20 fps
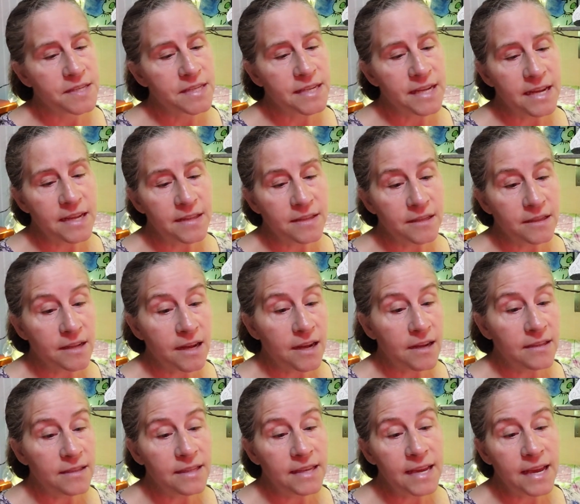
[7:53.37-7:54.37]

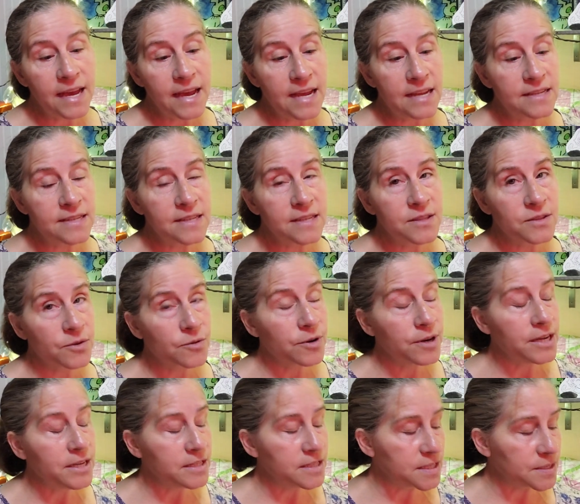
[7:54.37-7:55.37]
Sandalon, casts the
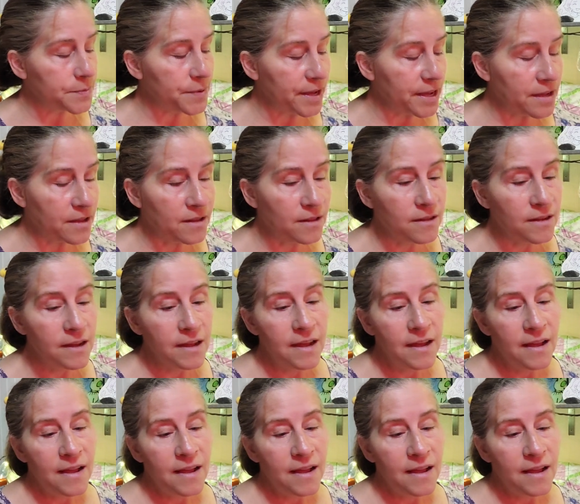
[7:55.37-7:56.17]
great spell,